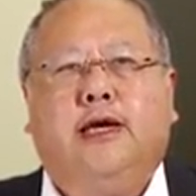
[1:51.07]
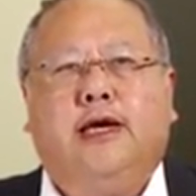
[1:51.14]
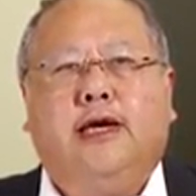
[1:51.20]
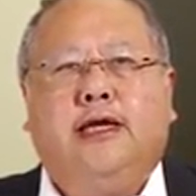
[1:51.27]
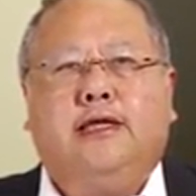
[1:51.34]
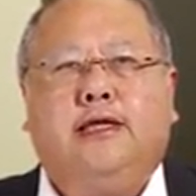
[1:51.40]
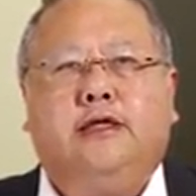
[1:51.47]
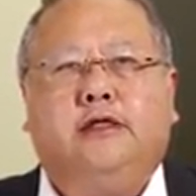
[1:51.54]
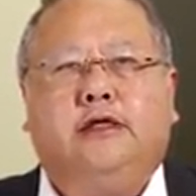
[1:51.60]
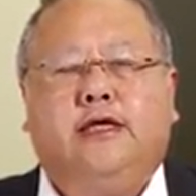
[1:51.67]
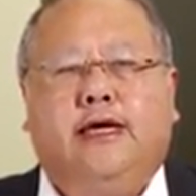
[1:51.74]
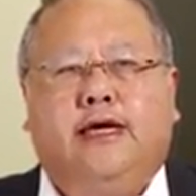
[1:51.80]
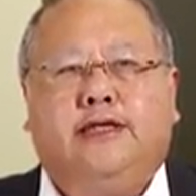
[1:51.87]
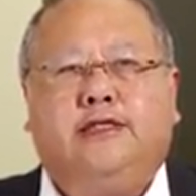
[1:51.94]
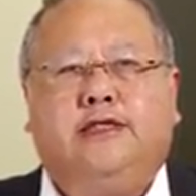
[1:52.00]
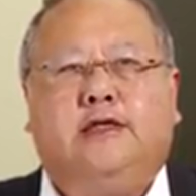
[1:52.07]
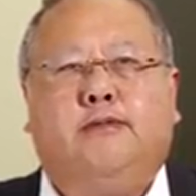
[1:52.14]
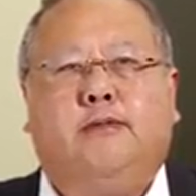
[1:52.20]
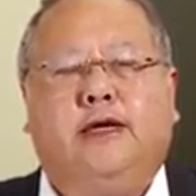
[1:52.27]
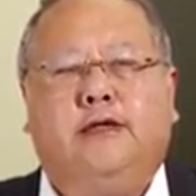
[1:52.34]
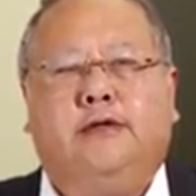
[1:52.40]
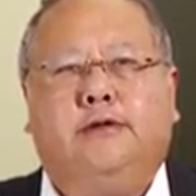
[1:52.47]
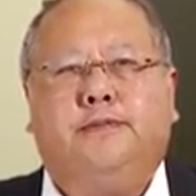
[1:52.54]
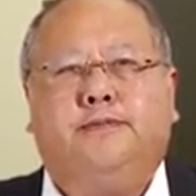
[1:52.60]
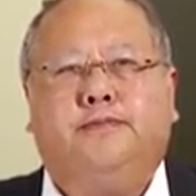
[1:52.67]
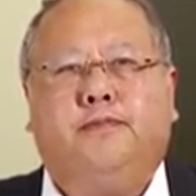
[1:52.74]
and then to estimate